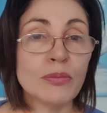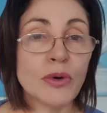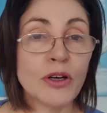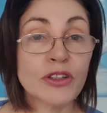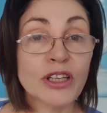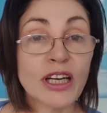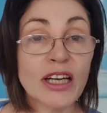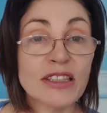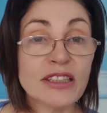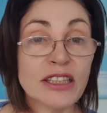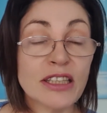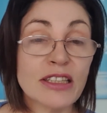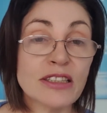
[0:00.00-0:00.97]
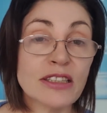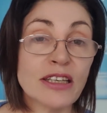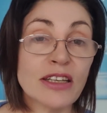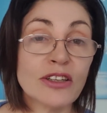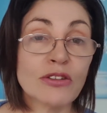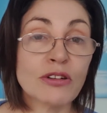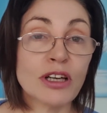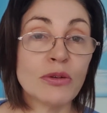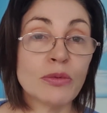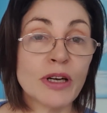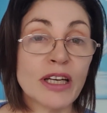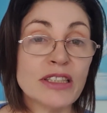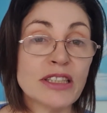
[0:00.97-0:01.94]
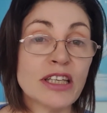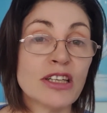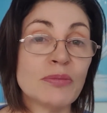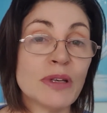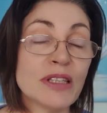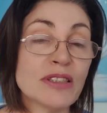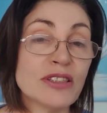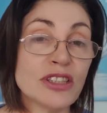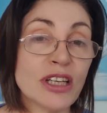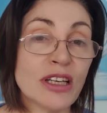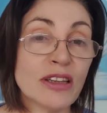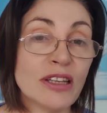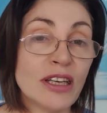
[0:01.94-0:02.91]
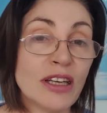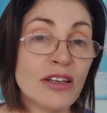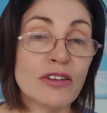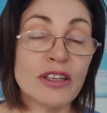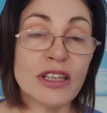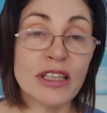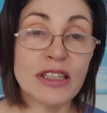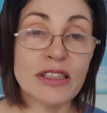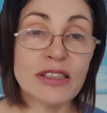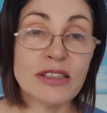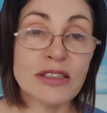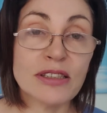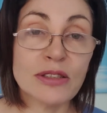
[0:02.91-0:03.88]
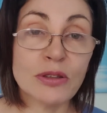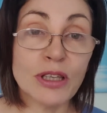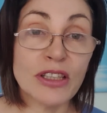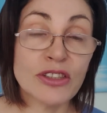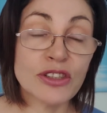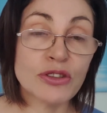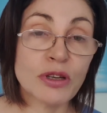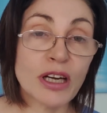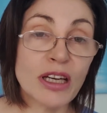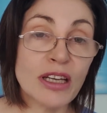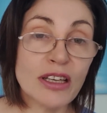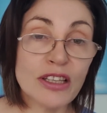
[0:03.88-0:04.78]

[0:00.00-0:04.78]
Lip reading: Podcasting is another great way to get a message out there. It's in Australia.